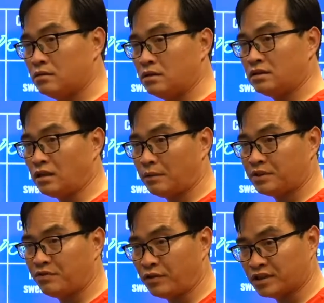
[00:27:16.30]
They
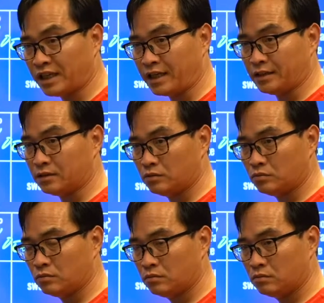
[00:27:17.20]
stopped for a second,
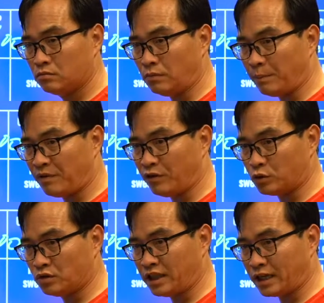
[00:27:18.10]
maybe for
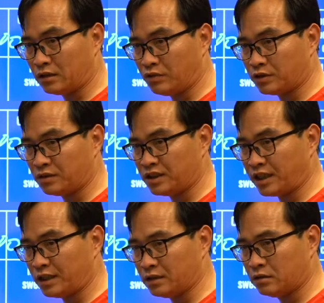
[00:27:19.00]
2 seconds, for 3
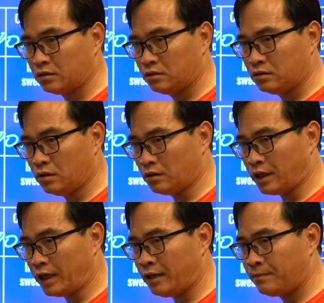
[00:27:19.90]
seconds.
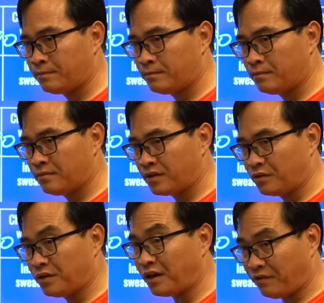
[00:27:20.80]
Okay, you
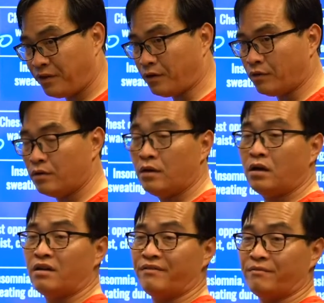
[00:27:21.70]
can feel.
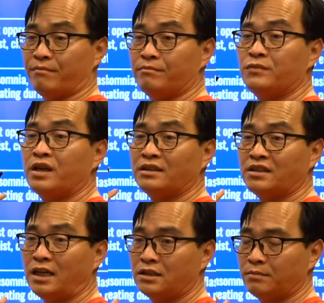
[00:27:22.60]
You can
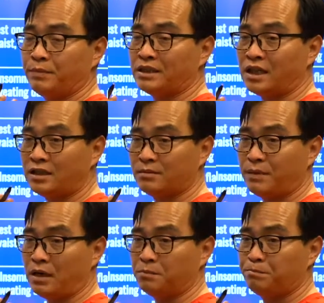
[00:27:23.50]
touch by touching
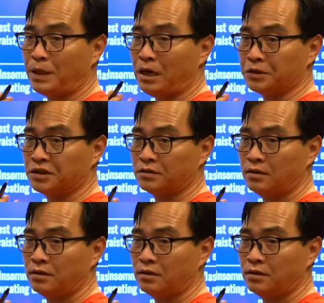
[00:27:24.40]
pulse,